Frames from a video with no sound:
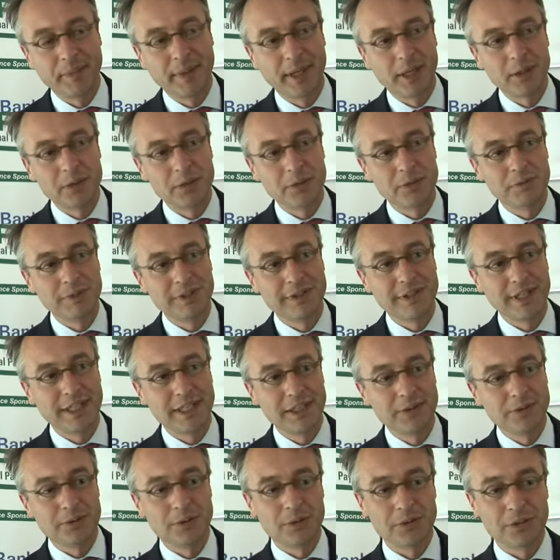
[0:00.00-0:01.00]
How should we
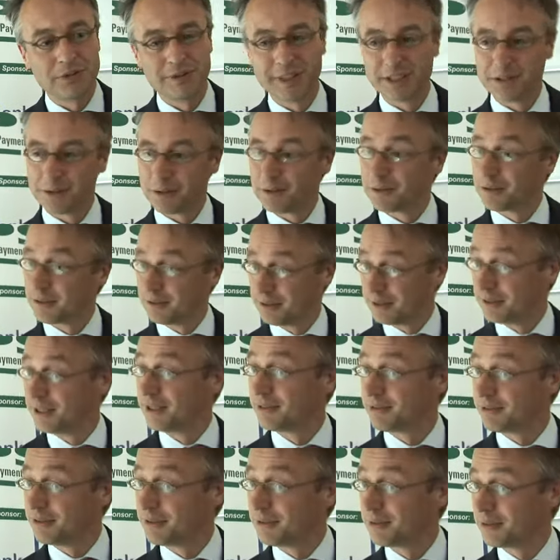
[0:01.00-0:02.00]
take into consideration also the
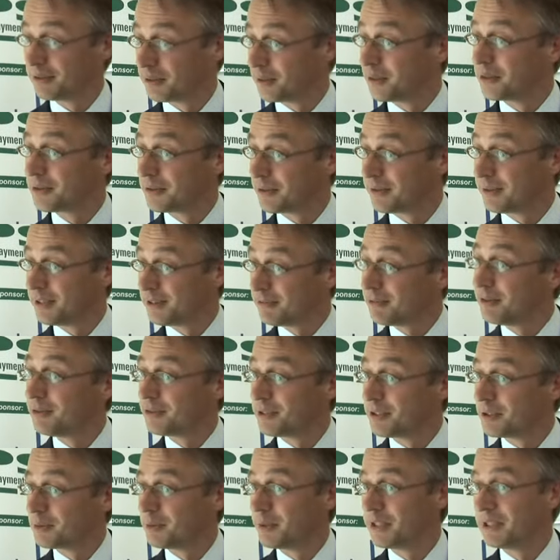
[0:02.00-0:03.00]
different cultural
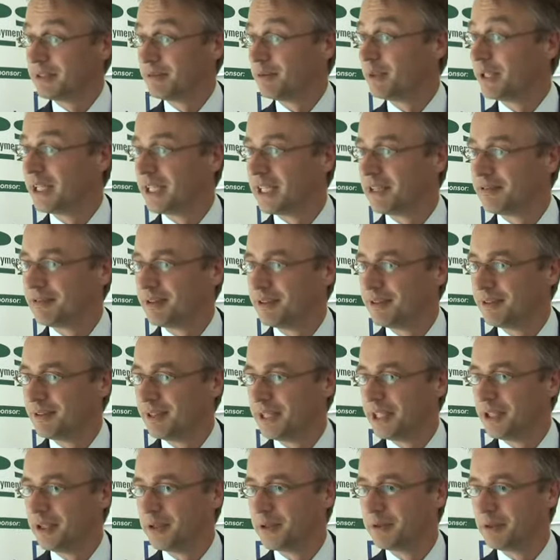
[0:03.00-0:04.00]
differences we have
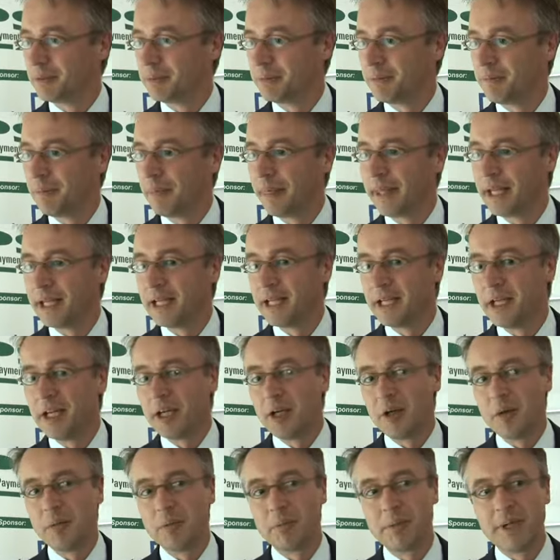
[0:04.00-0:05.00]
in Europe?
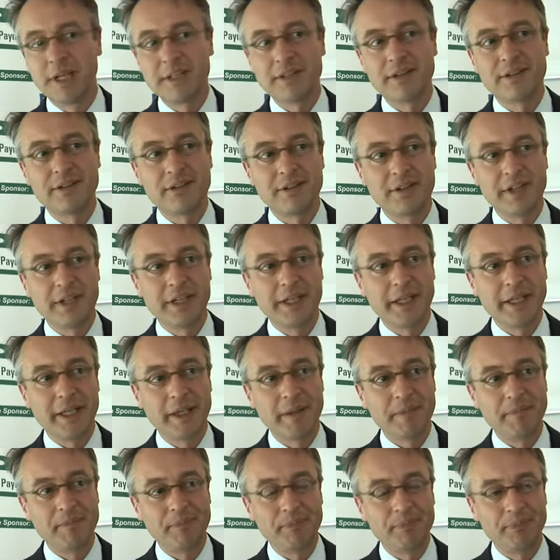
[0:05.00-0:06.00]
But
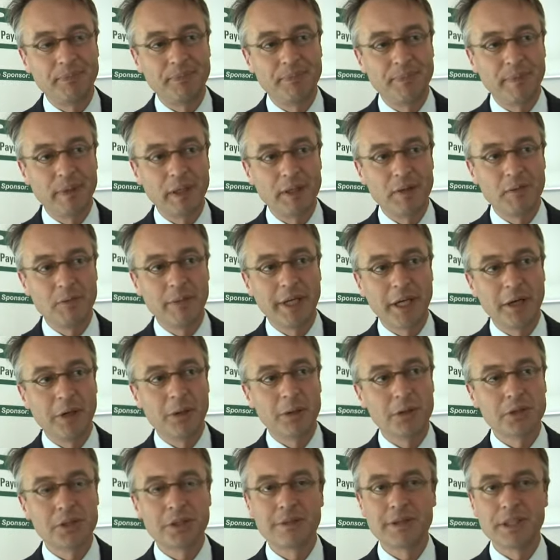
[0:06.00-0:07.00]
make a
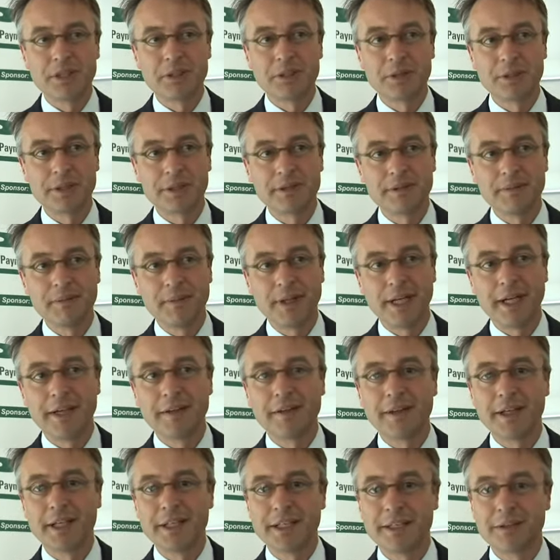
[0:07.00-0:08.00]
long story short, I
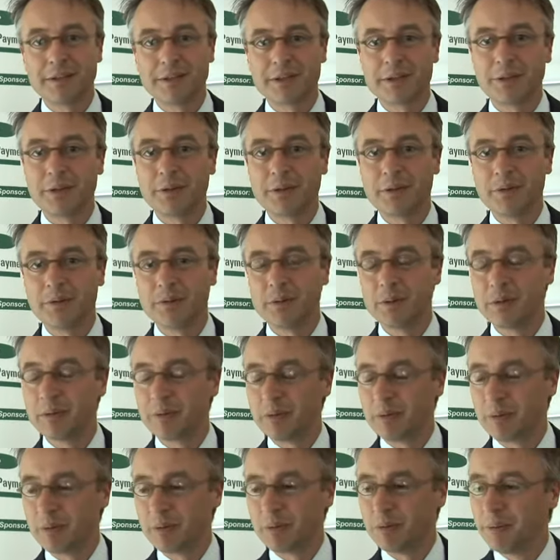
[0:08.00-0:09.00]
think there's a
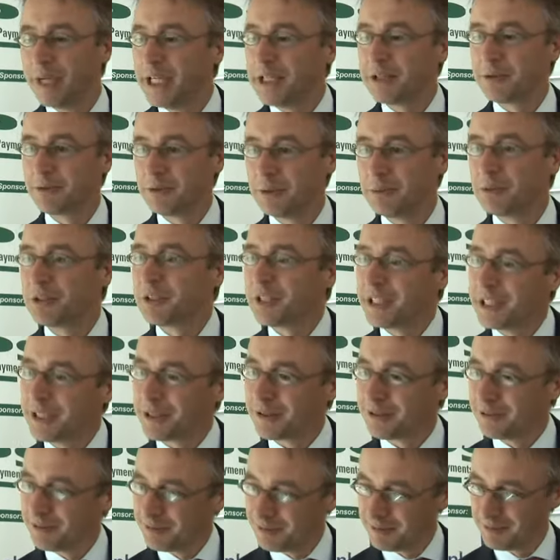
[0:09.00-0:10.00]
major room
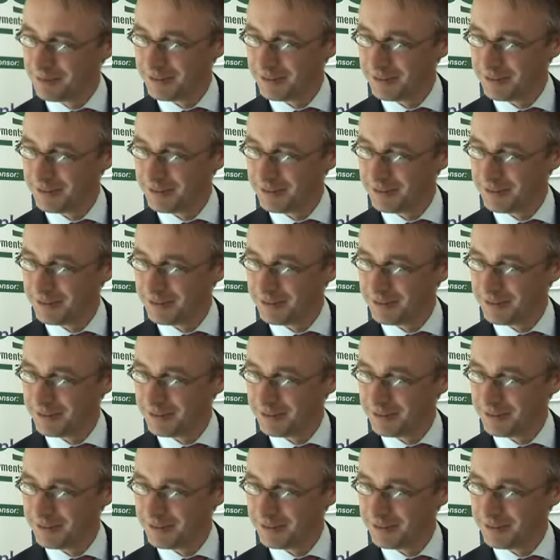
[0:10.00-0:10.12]
still